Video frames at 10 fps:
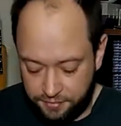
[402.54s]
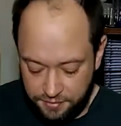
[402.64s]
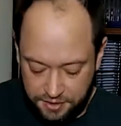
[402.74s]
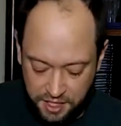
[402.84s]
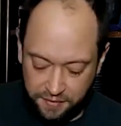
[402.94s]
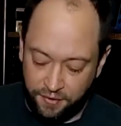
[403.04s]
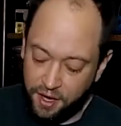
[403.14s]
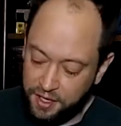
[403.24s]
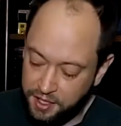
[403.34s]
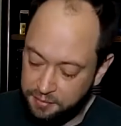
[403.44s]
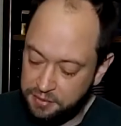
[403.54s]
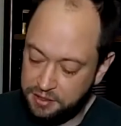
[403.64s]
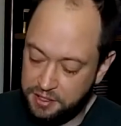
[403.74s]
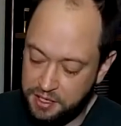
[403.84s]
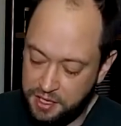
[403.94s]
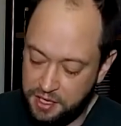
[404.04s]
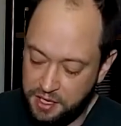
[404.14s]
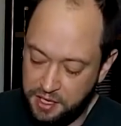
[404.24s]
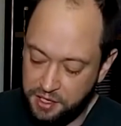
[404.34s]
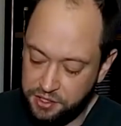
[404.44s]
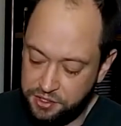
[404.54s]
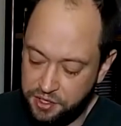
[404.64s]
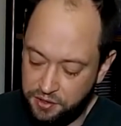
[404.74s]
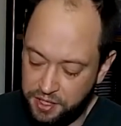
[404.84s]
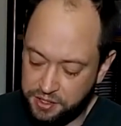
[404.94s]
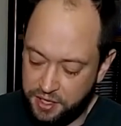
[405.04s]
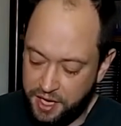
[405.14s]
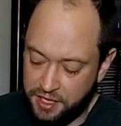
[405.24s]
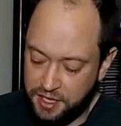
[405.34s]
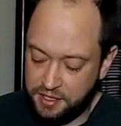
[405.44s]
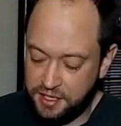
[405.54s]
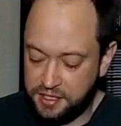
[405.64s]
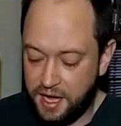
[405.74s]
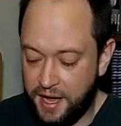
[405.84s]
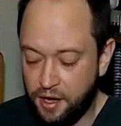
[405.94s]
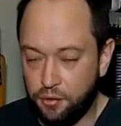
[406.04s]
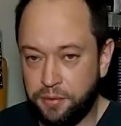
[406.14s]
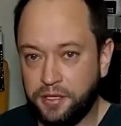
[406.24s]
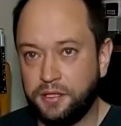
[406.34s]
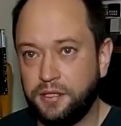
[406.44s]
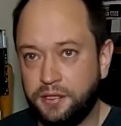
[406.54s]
stuff on him. So let's go ahead and get this guy open.